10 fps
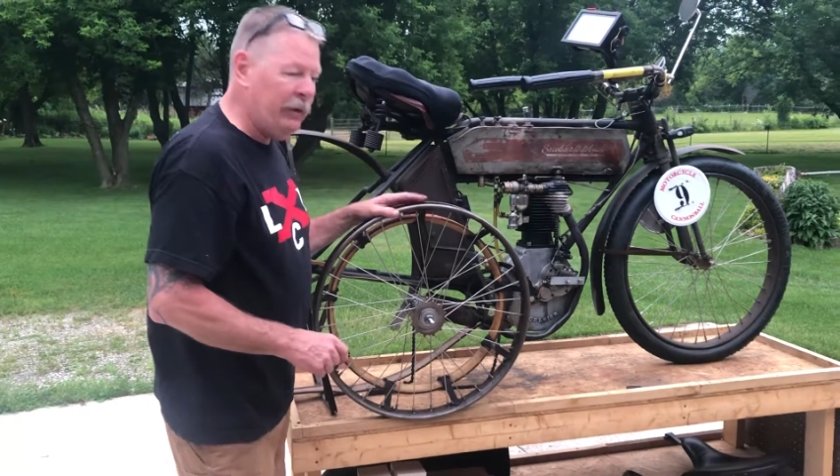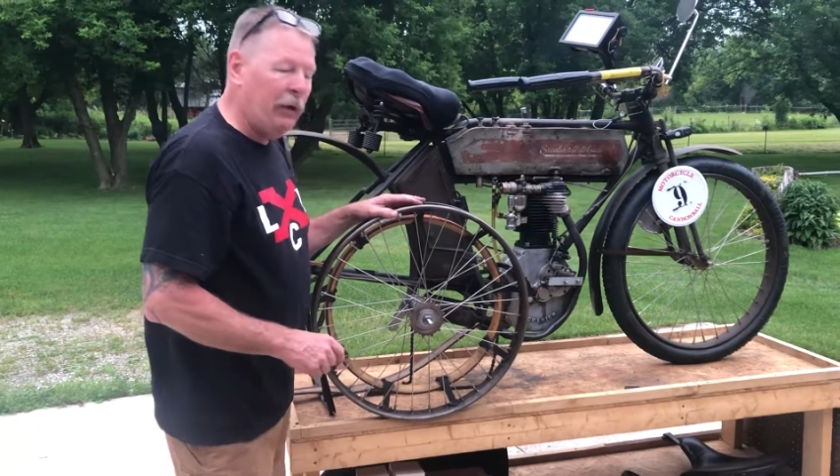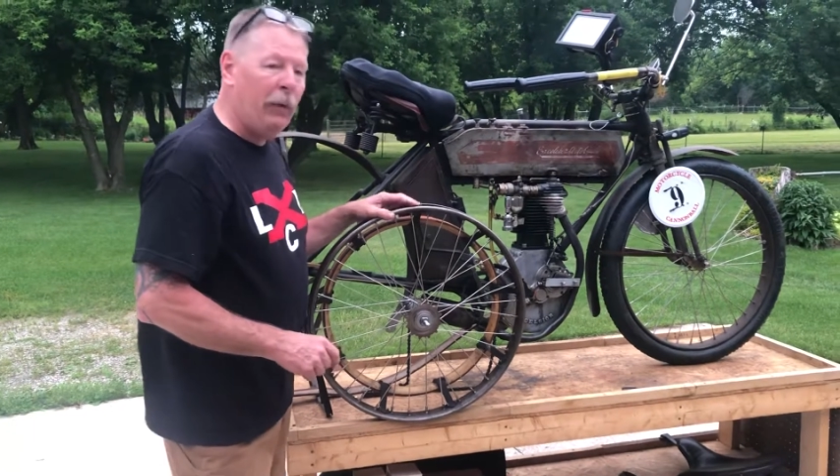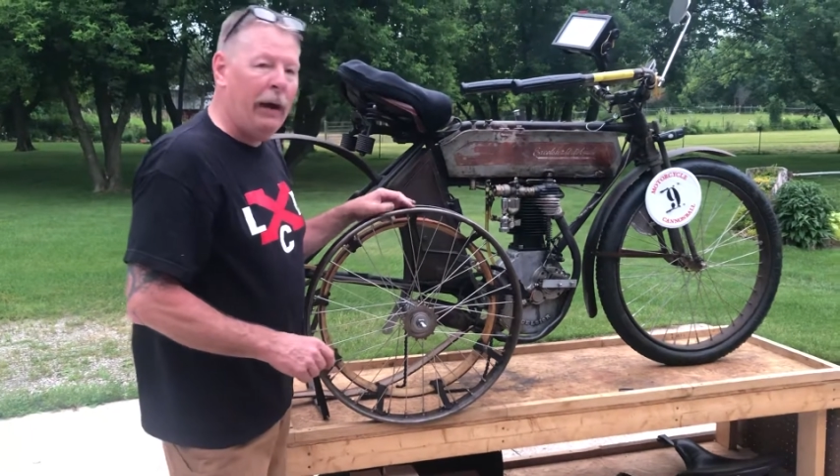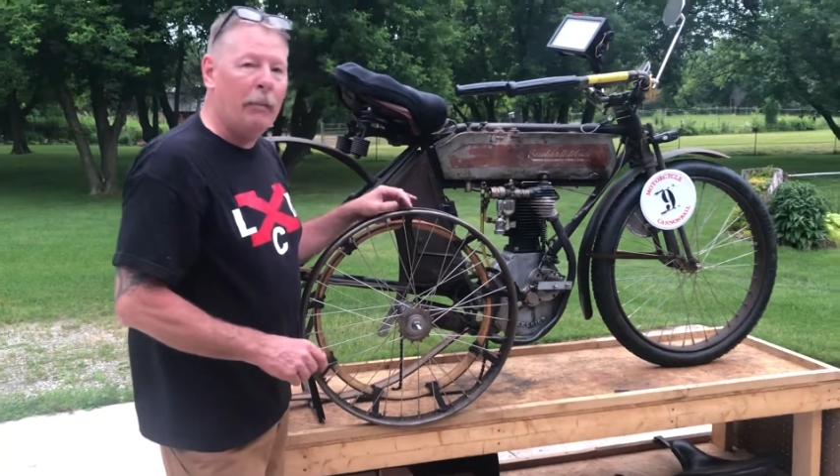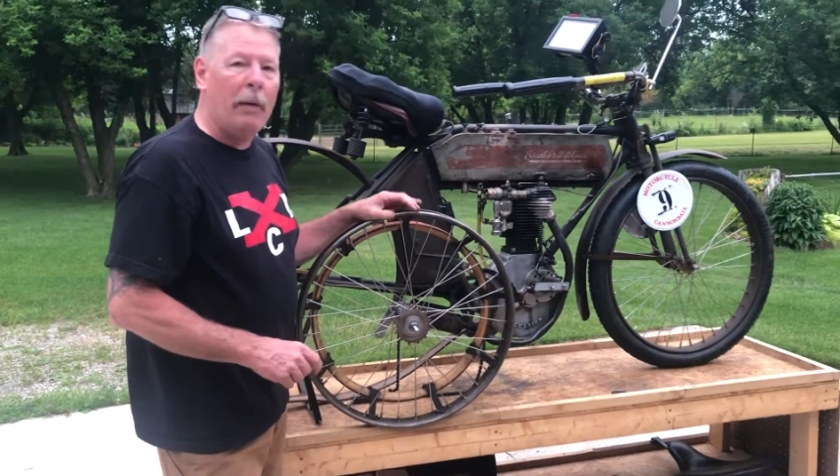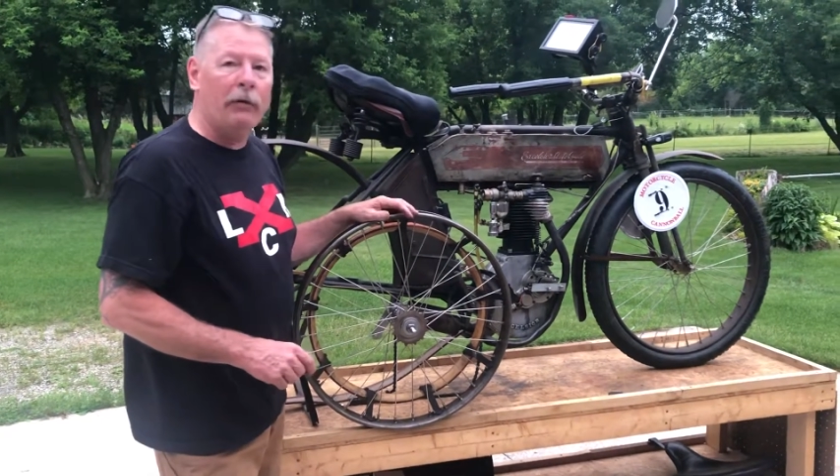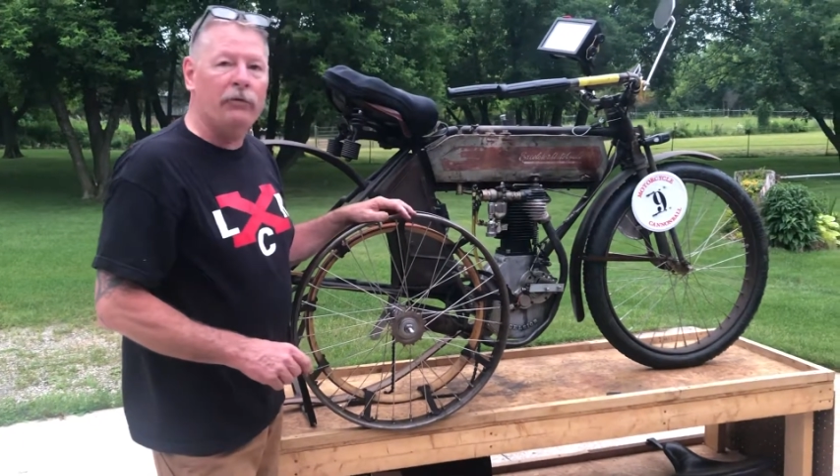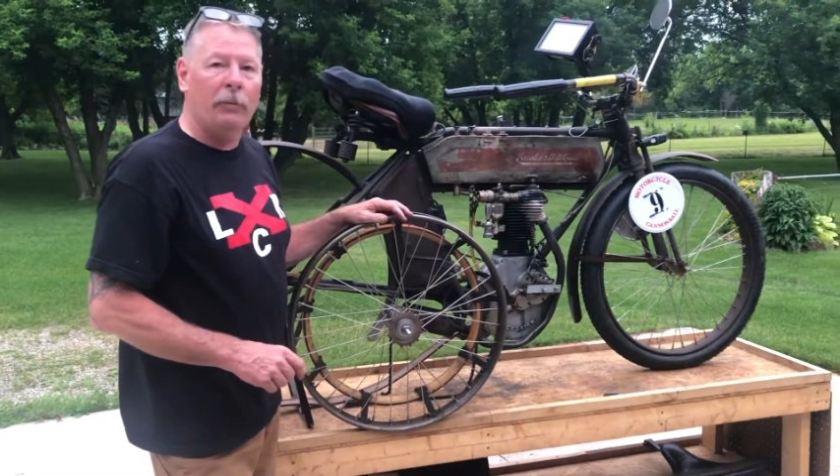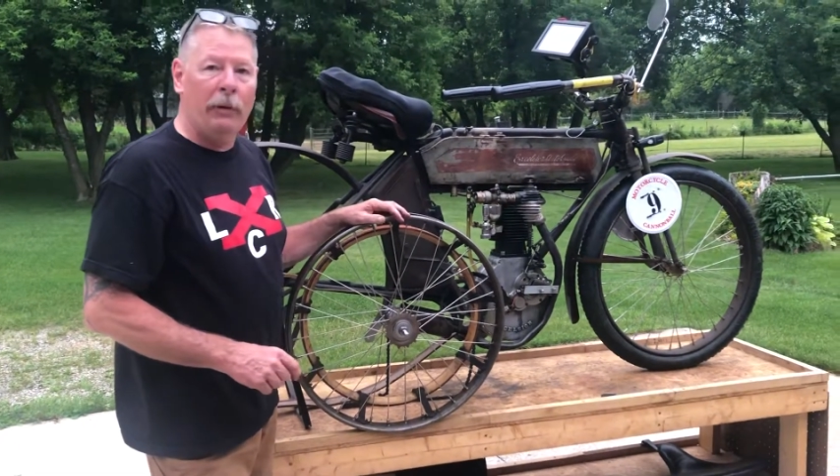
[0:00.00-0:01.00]
I ran a
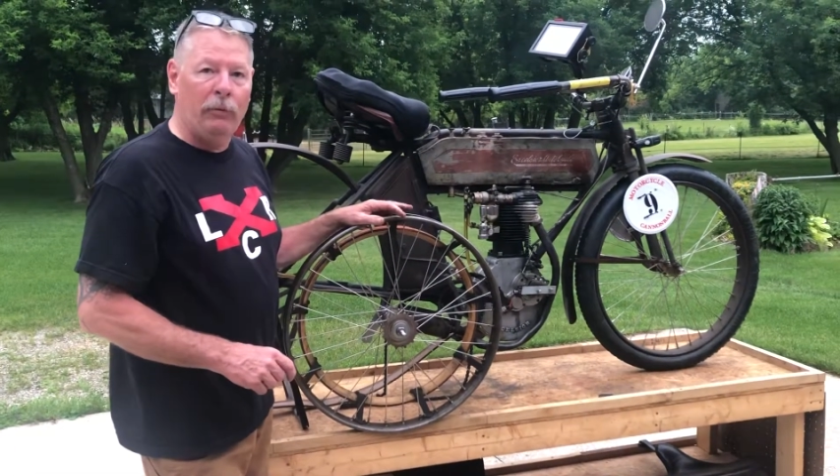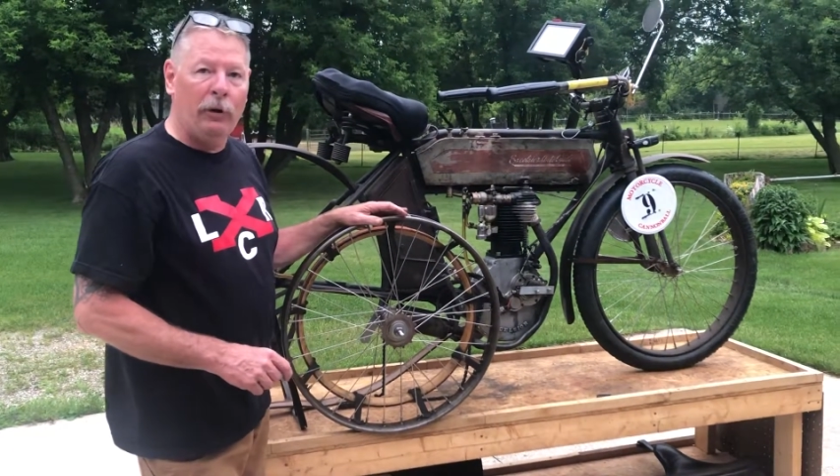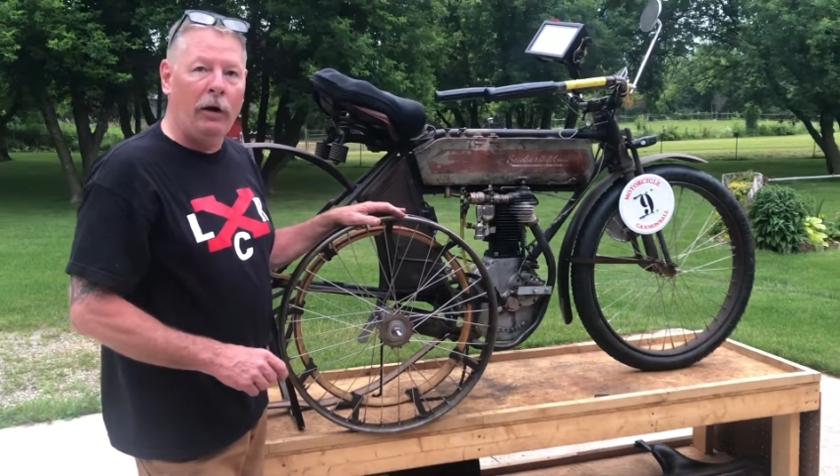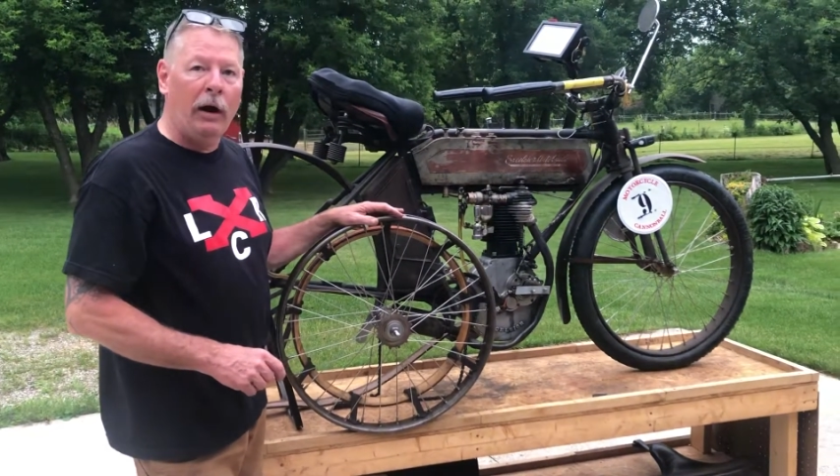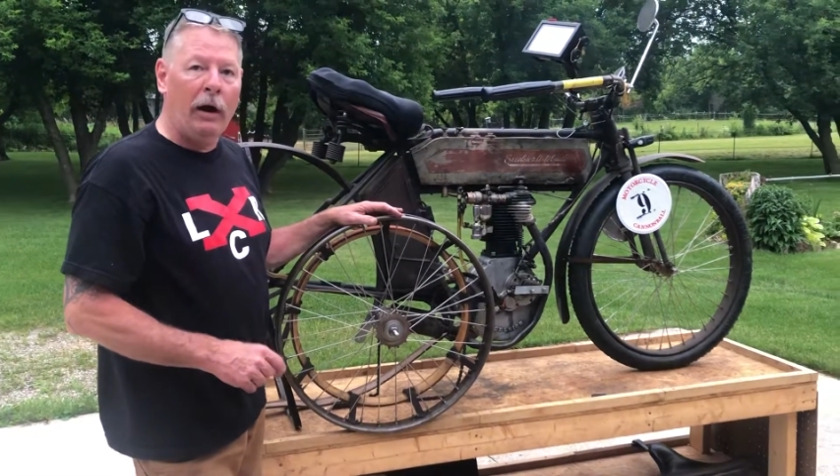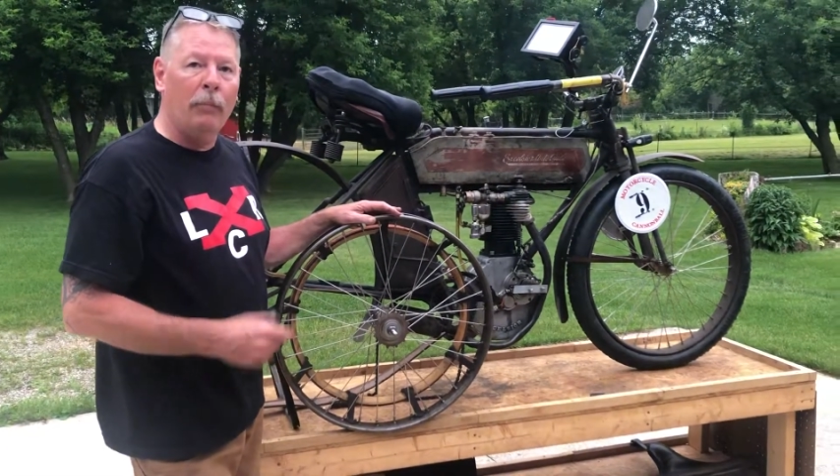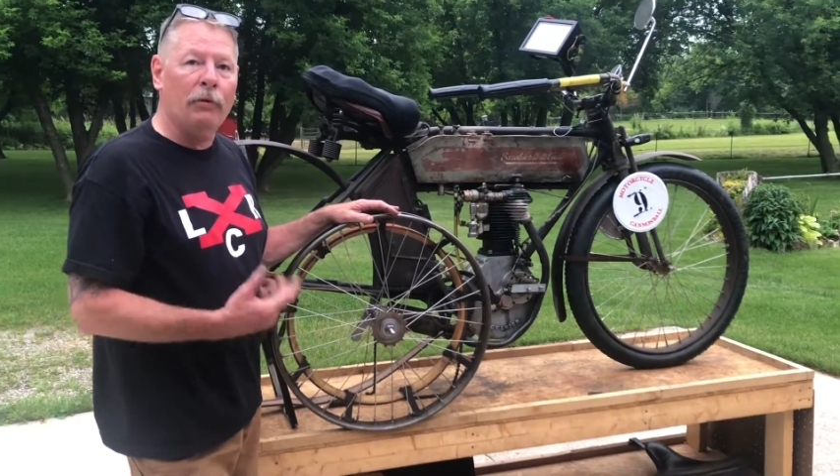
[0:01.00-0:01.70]
Musselman rear hub,